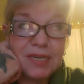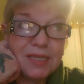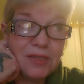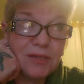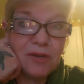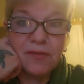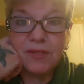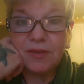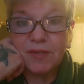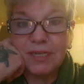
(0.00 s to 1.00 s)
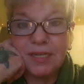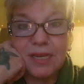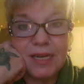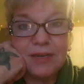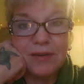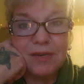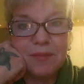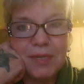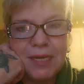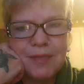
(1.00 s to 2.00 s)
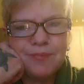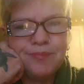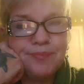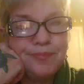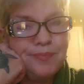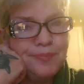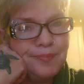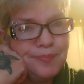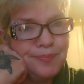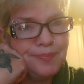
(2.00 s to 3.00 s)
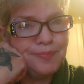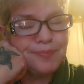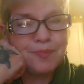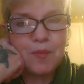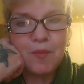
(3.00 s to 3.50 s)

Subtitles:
and I look over at the recliner and I'm like, looks